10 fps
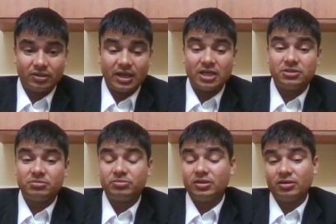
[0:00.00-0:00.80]
as
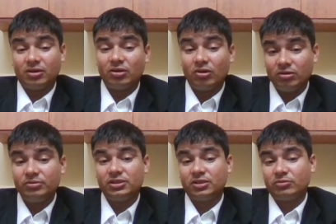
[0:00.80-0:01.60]
along
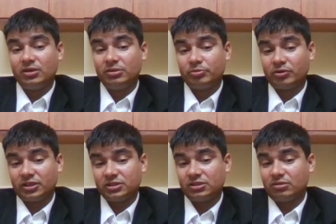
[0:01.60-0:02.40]
with equal
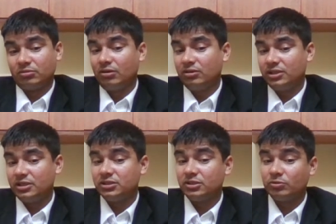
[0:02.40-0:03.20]
protection of law, there
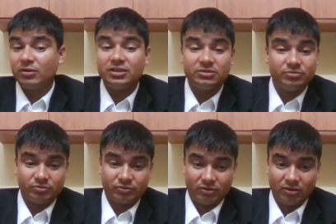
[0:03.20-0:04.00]
is equality
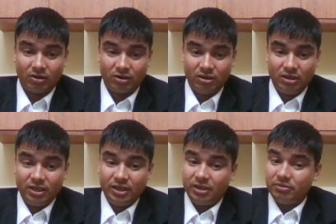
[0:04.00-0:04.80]
before law.
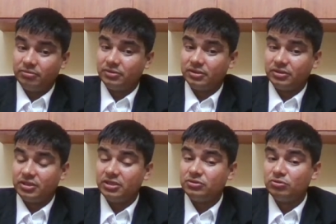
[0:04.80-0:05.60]
If
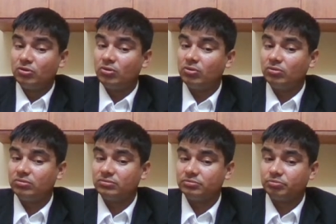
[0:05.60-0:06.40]
there is no
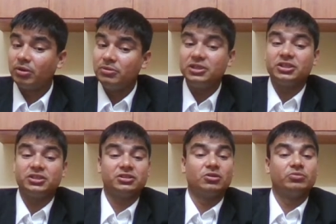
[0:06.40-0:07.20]

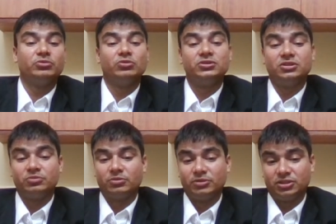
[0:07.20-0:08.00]
publication of those
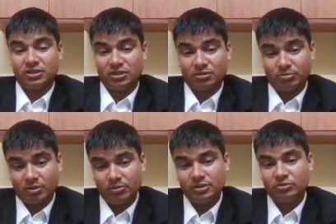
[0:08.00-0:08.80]
information in the
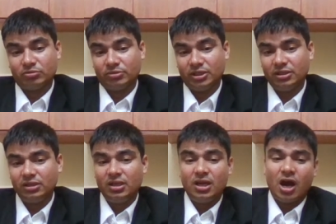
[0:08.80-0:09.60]
public domain,
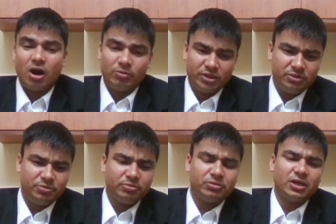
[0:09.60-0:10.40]
how many
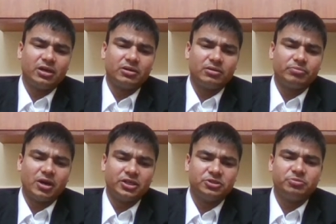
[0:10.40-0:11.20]
people are
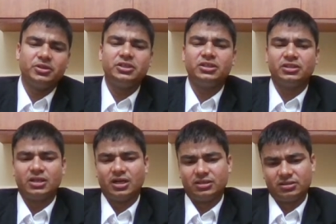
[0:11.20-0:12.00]
participating in
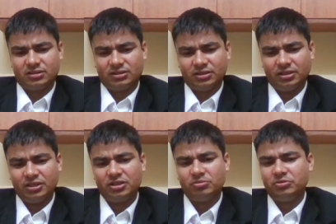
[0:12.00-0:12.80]
that
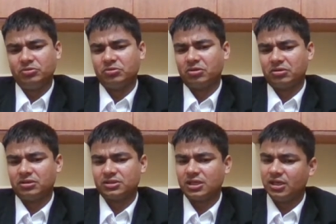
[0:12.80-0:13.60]
interview or the
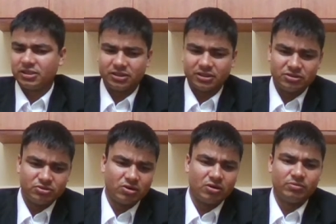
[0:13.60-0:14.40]
selection
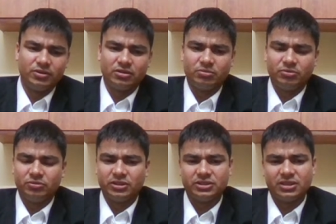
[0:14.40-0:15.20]
job interview
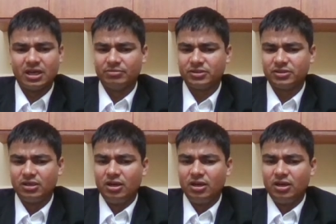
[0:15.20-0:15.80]
exams,